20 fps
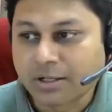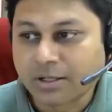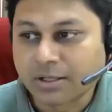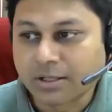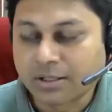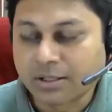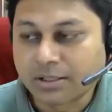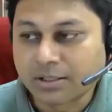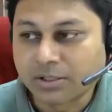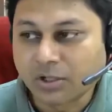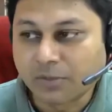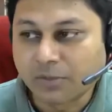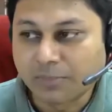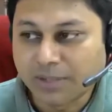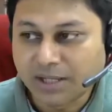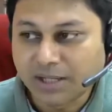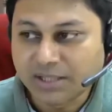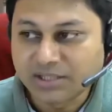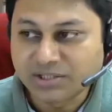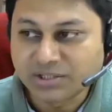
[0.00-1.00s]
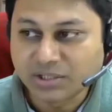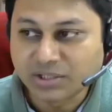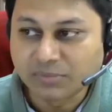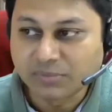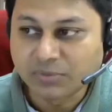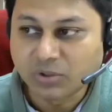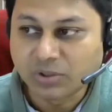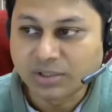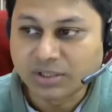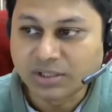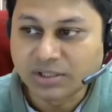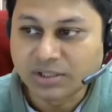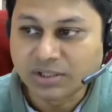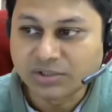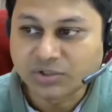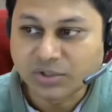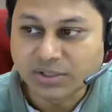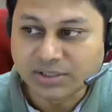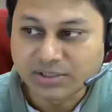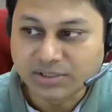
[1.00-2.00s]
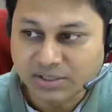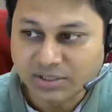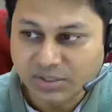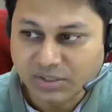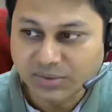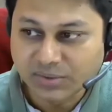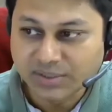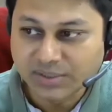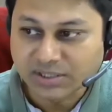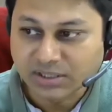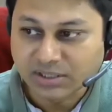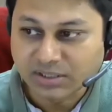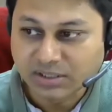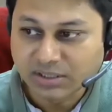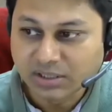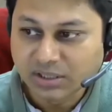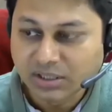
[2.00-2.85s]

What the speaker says: normalization of nonlinear Schrodinger equation.